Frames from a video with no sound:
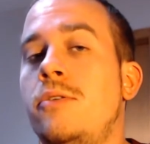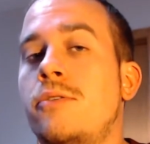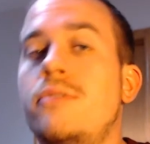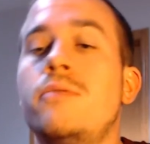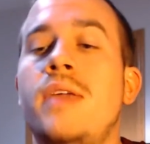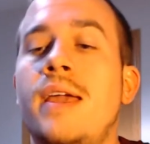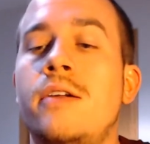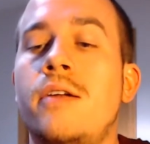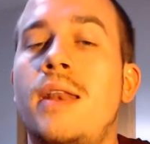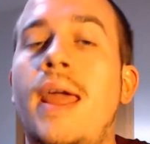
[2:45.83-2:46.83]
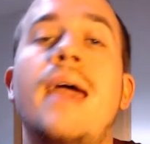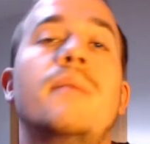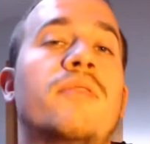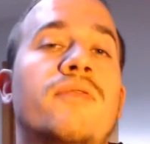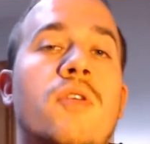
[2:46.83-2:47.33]
through the internet and
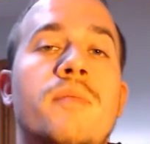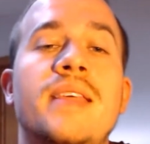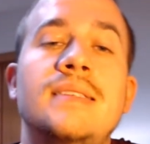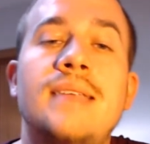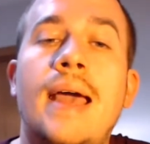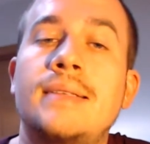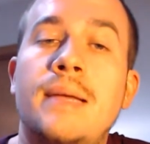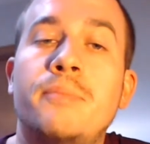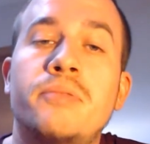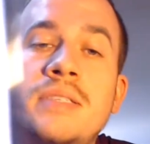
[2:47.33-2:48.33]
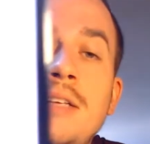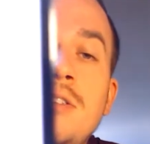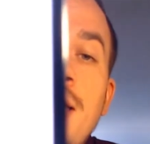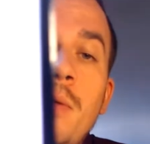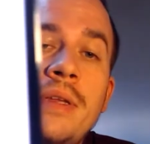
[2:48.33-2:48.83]
perform the exact same procedure
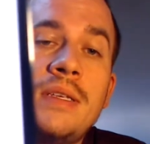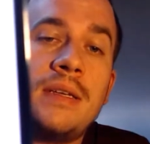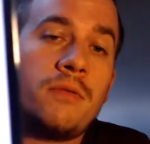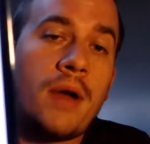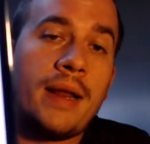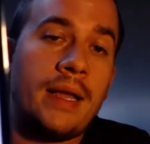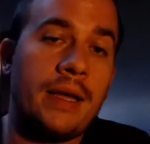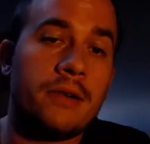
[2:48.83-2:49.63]
that we did right here.